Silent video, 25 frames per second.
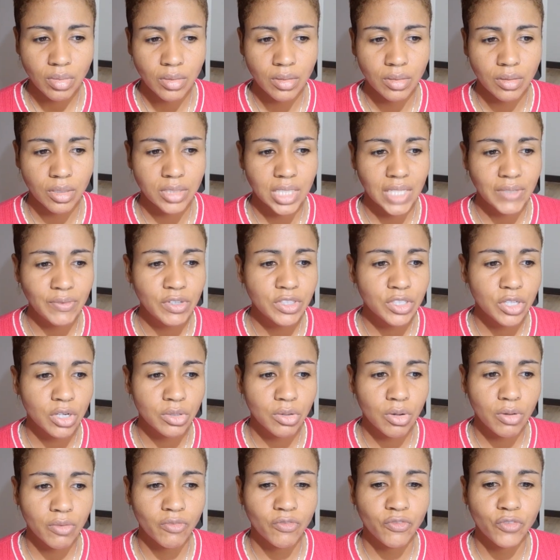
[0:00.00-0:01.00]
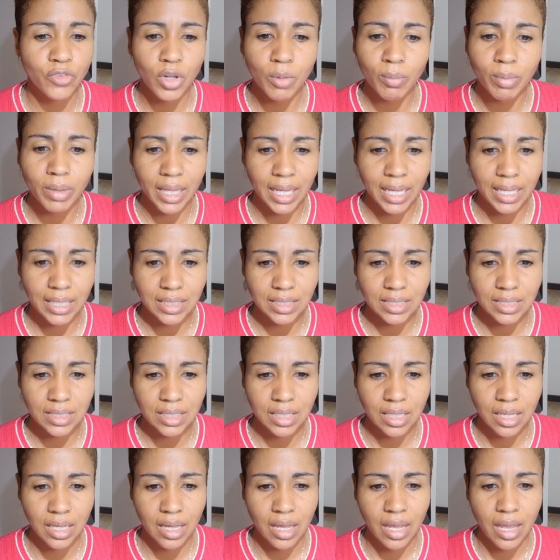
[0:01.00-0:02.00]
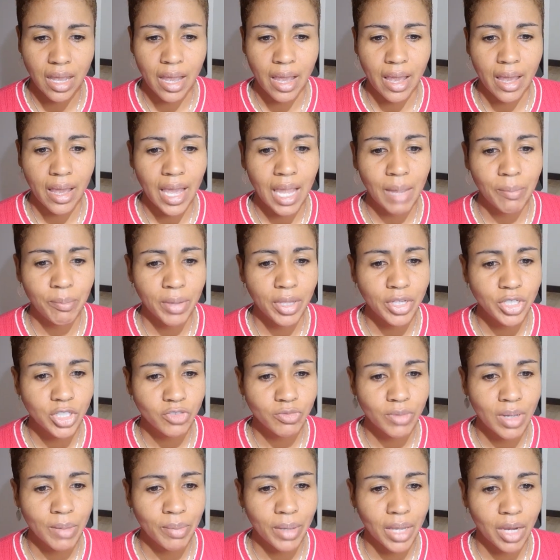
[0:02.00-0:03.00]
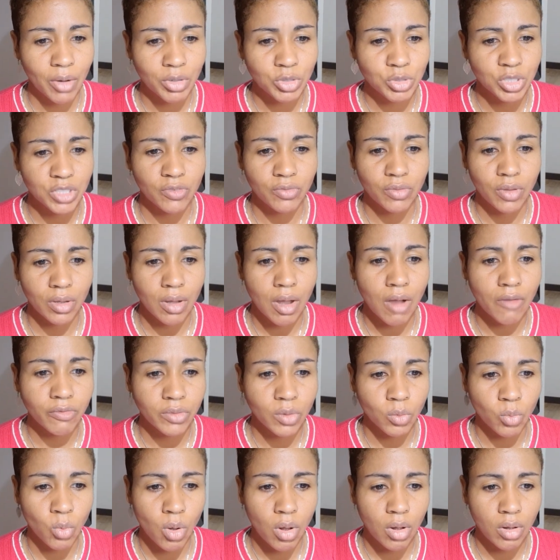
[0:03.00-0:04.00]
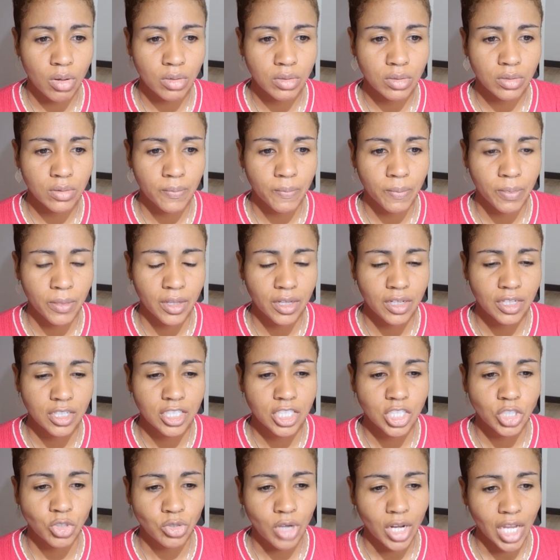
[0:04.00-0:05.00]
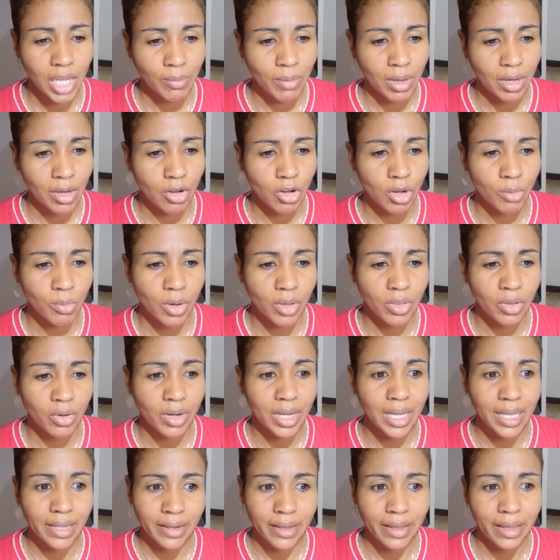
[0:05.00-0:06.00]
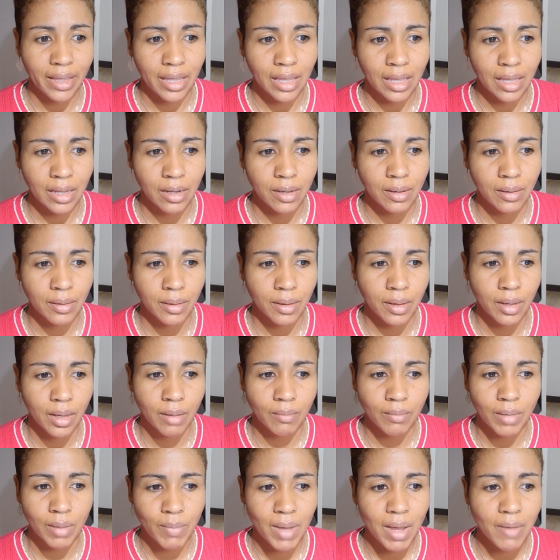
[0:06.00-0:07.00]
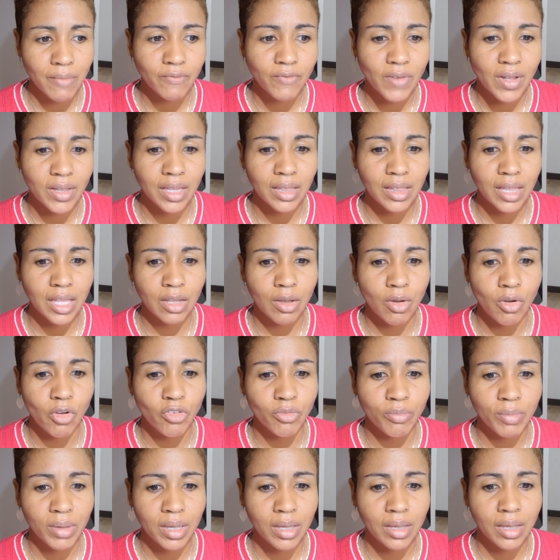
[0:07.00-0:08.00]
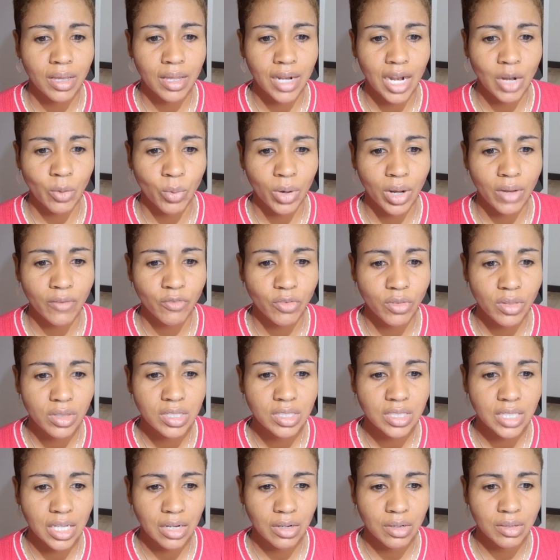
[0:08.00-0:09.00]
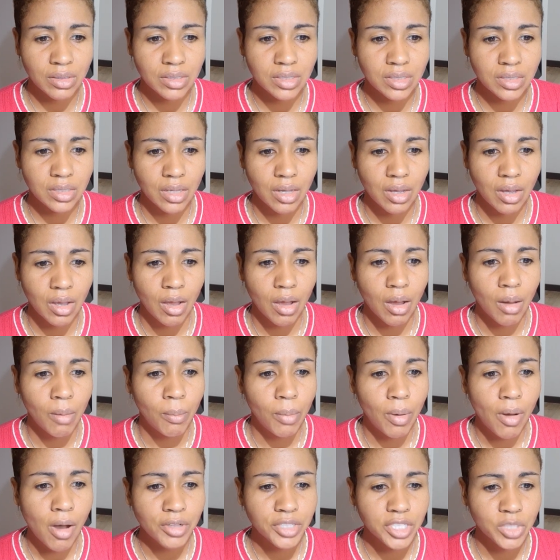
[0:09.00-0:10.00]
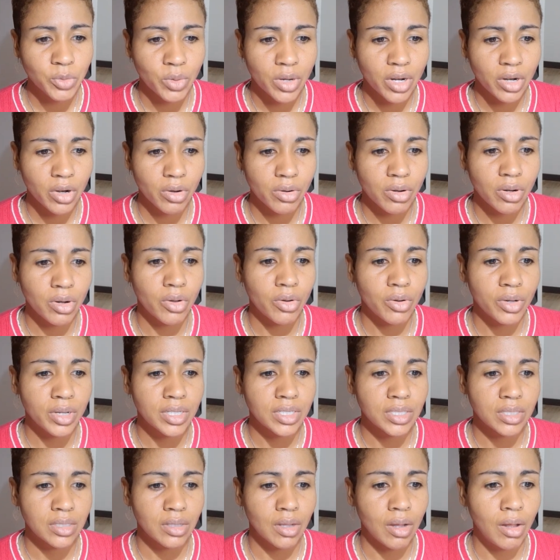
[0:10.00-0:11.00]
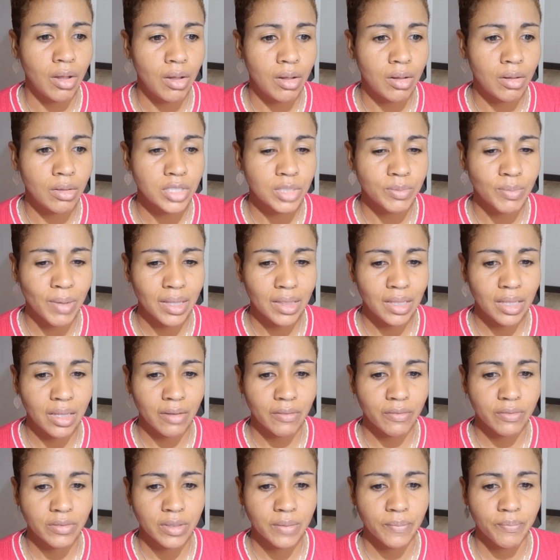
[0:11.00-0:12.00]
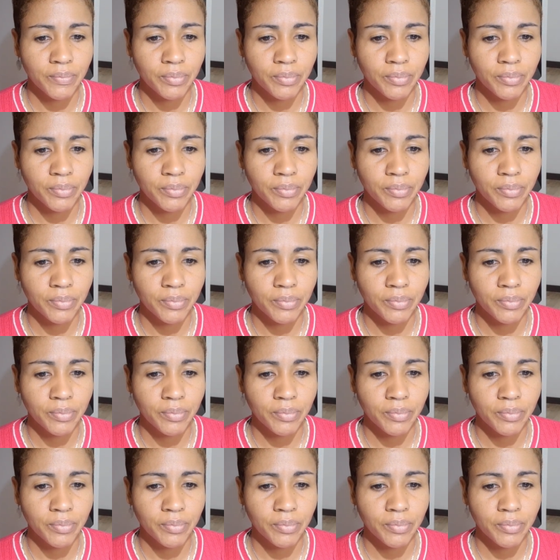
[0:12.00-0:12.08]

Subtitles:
The TV turned on full blast. A picture of my parents was flung off the wall, striking my younger brother in the head. My mom finally let go of me, and I ran for the stairs, pausing when I heard a noise in the hall to my left.